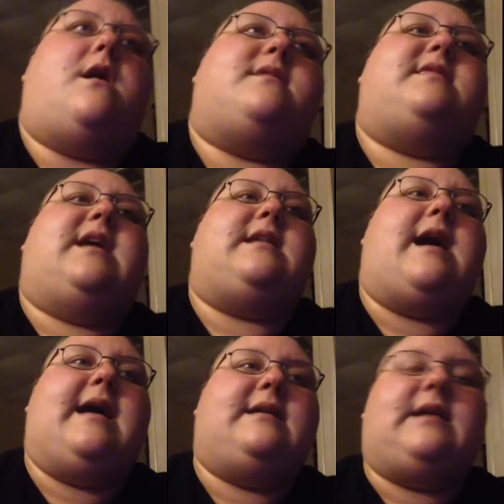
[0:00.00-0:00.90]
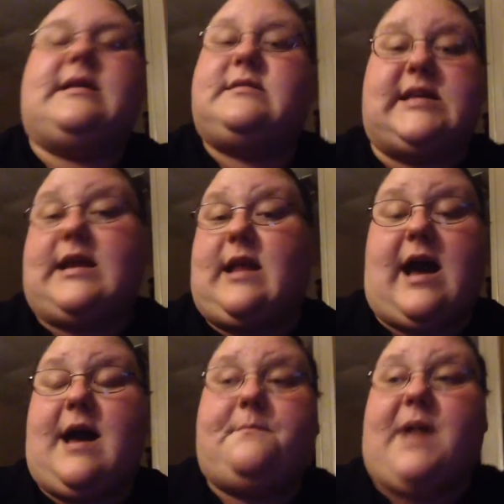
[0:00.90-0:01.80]
then I had said,
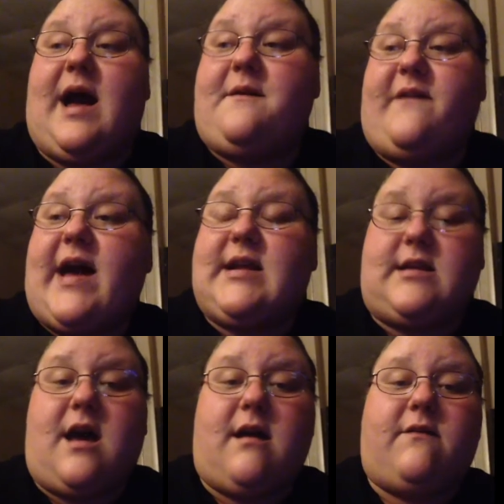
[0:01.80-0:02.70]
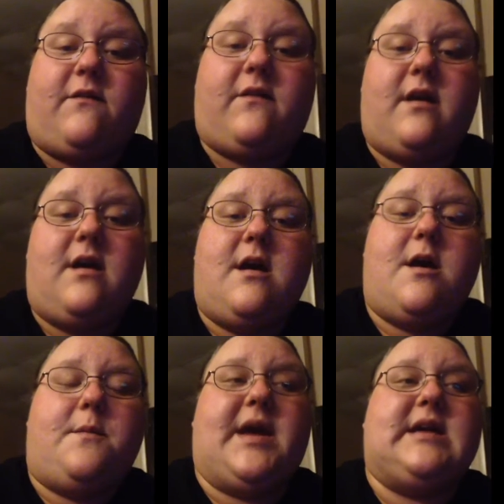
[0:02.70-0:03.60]
I've had enough.
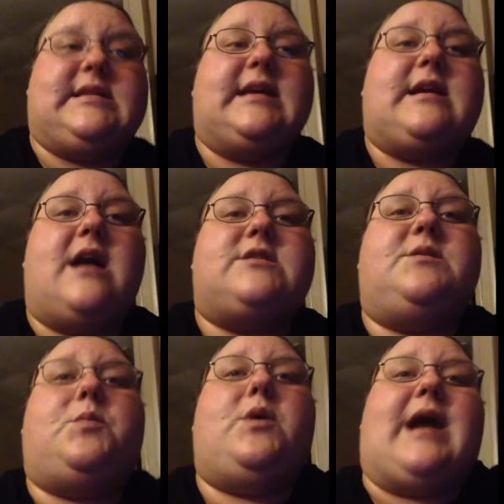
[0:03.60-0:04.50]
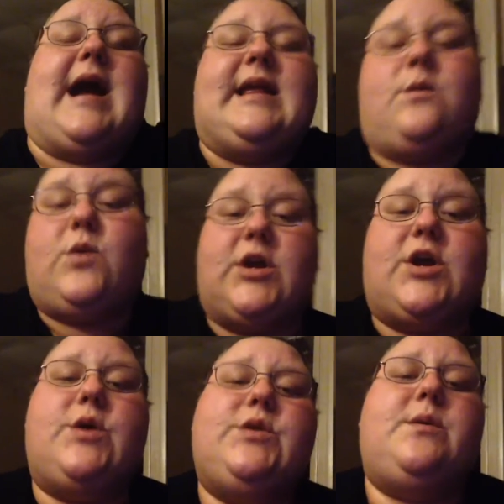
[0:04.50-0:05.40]
Because it got to the point I didn't want to
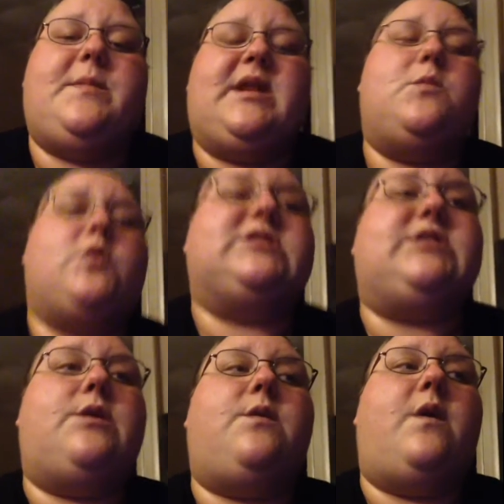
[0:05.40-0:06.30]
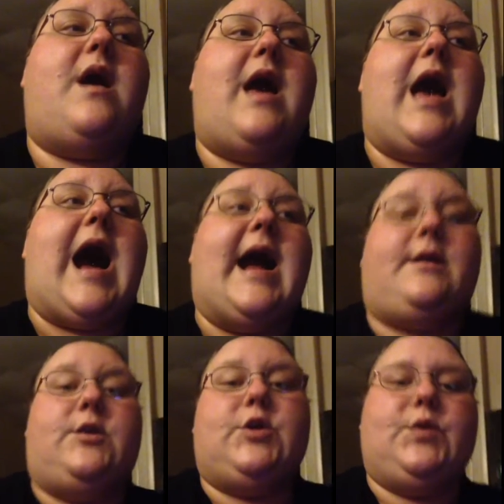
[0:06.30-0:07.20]
go to them anymore, so I
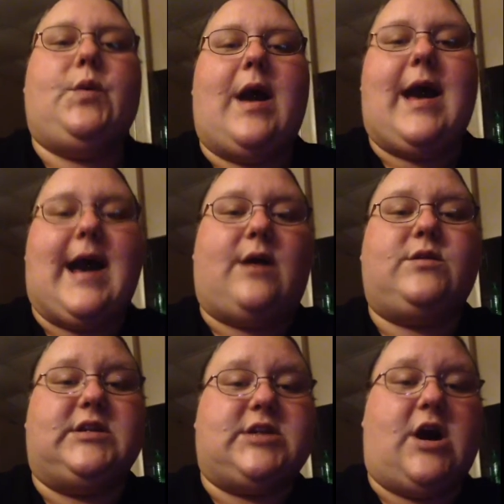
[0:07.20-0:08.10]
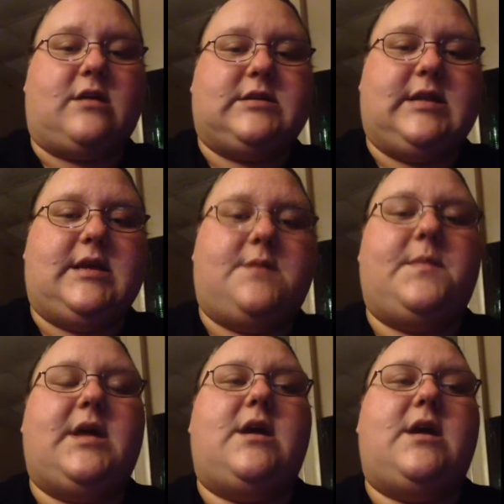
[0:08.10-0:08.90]
knew how to talk to them